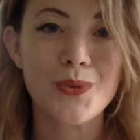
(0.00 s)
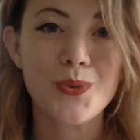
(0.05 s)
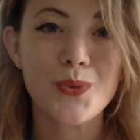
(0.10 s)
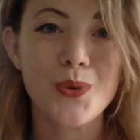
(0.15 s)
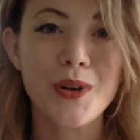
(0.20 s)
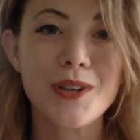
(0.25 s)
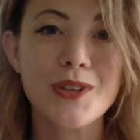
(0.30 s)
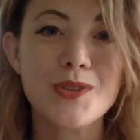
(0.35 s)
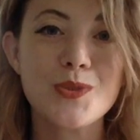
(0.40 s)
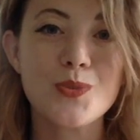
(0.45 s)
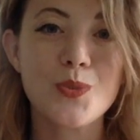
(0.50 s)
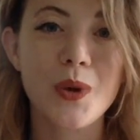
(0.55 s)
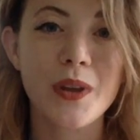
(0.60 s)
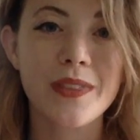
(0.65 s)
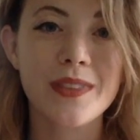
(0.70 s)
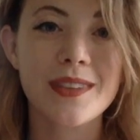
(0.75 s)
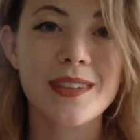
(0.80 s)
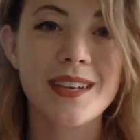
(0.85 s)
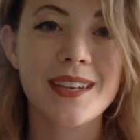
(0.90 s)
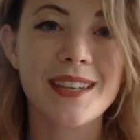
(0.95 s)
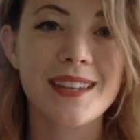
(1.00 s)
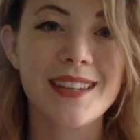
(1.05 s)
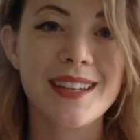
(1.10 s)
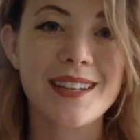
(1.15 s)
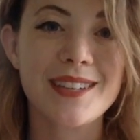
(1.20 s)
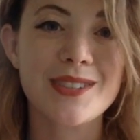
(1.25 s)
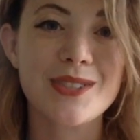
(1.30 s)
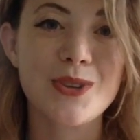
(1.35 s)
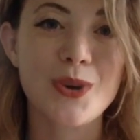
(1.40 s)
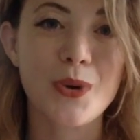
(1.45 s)
what is one thing
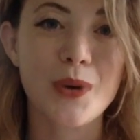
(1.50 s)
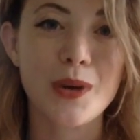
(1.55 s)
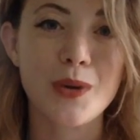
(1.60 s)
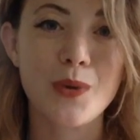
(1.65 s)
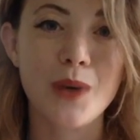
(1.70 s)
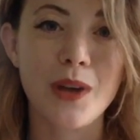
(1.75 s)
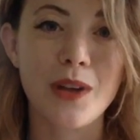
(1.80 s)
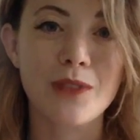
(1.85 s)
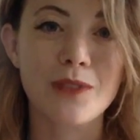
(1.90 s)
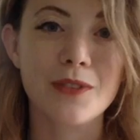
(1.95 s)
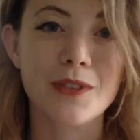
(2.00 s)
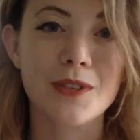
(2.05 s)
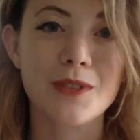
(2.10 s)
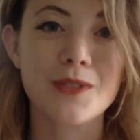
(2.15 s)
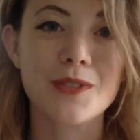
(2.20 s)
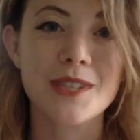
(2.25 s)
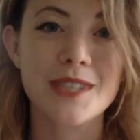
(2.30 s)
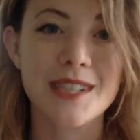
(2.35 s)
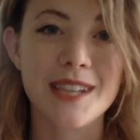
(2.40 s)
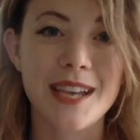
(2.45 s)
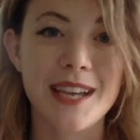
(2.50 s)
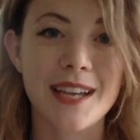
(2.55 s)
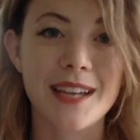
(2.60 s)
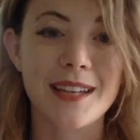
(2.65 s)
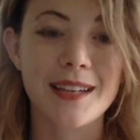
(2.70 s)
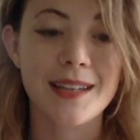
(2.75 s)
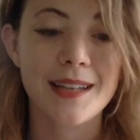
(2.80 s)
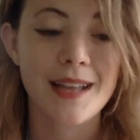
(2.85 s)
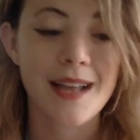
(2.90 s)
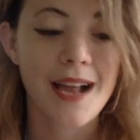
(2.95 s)
that is going well for you
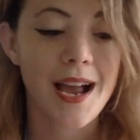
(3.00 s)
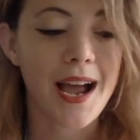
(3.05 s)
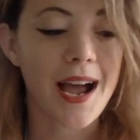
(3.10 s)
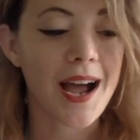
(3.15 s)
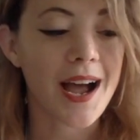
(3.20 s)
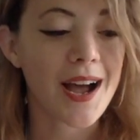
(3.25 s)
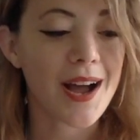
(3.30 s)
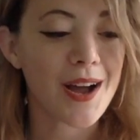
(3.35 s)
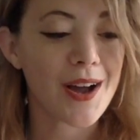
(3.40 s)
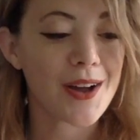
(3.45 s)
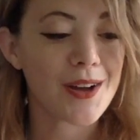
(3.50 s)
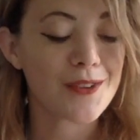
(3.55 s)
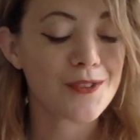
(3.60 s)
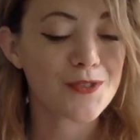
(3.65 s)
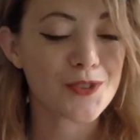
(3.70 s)
today.